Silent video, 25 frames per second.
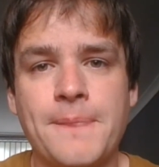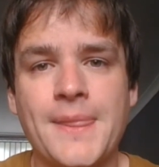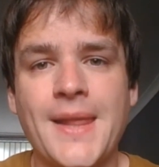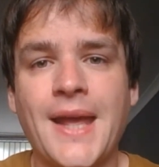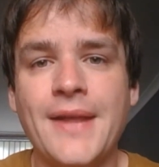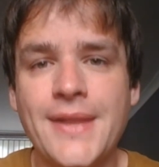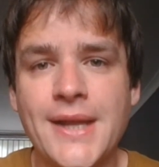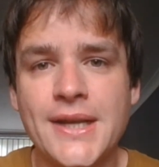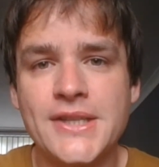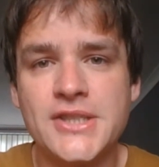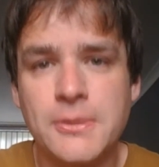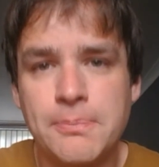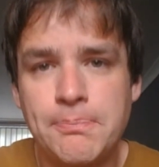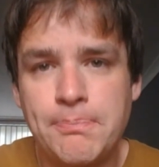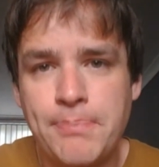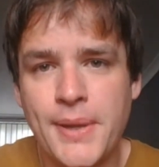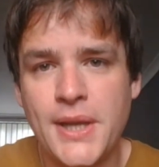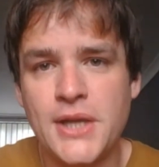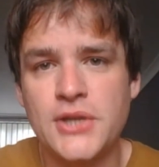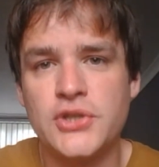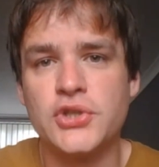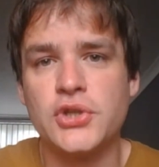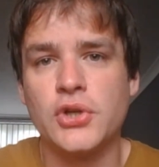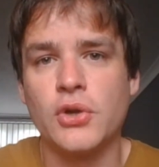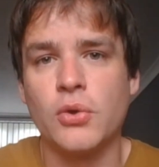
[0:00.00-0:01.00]
And that's a
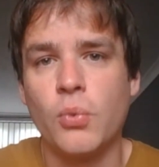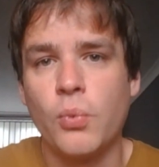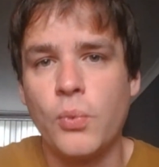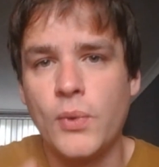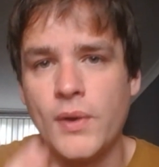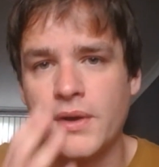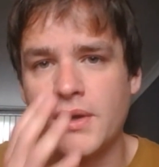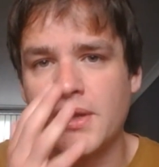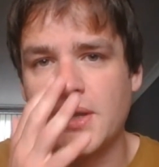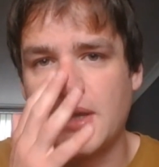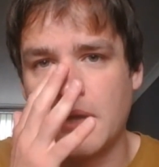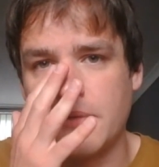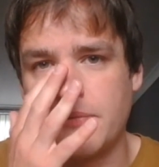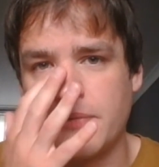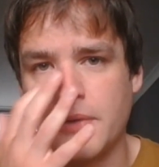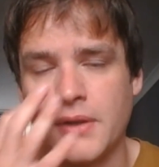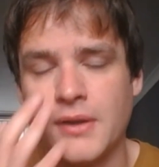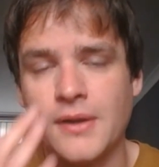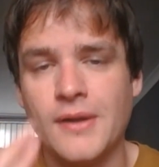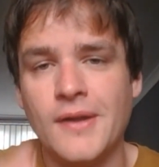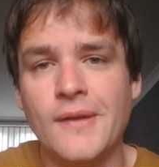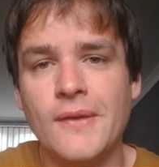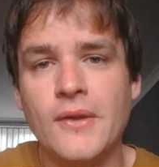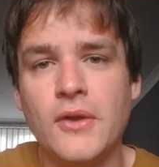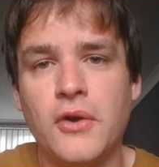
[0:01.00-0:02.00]
picture we're given
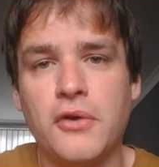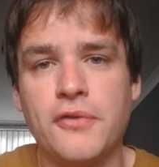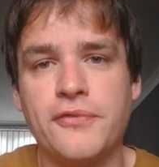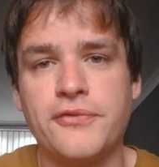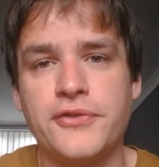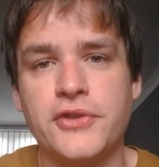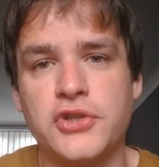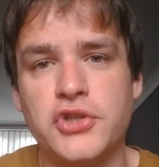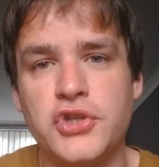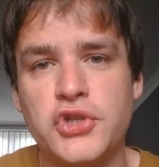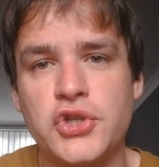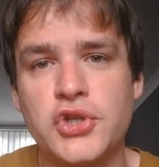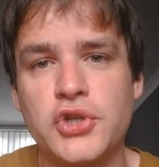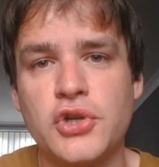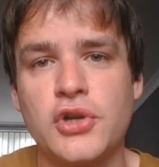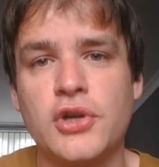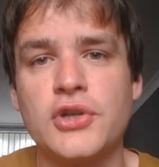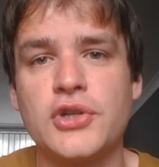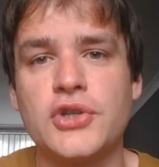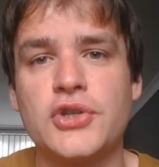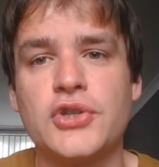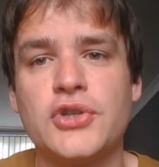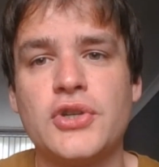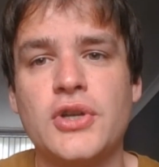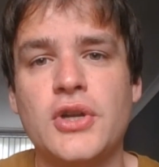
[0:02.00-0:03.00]
of the
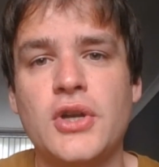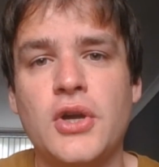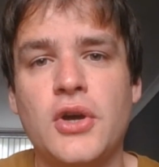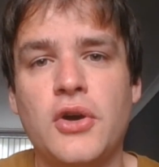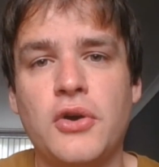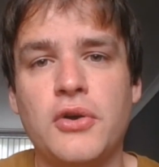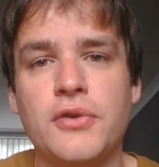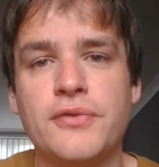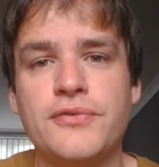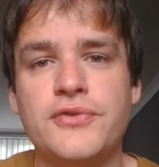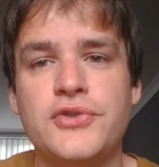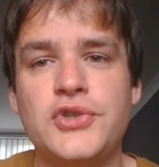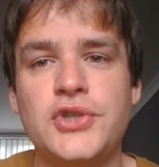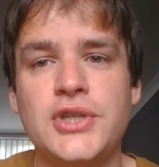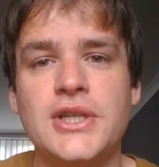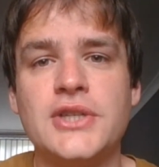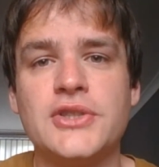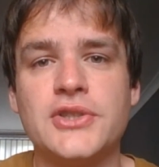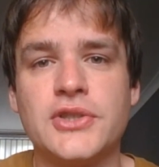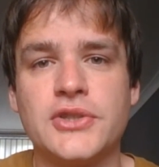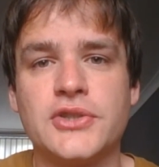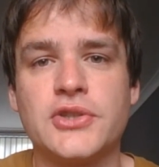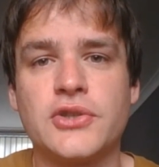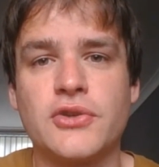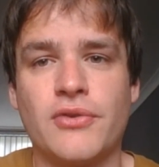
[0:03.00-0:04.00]
Church of
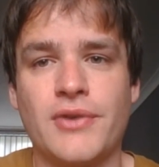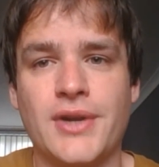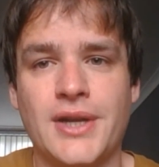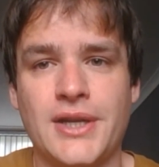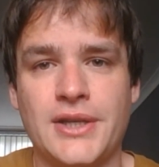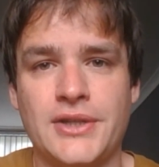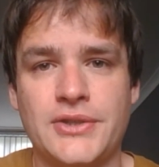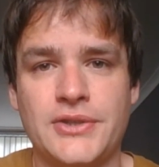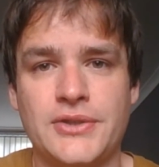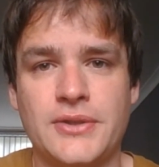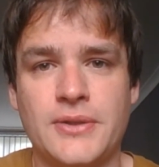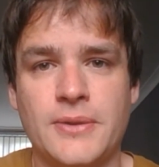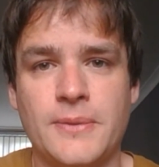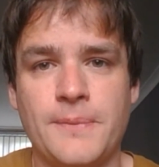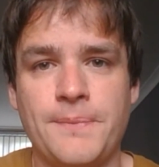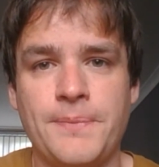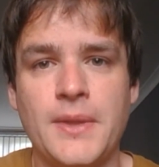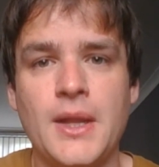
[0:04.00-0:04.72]
Jesus Christ.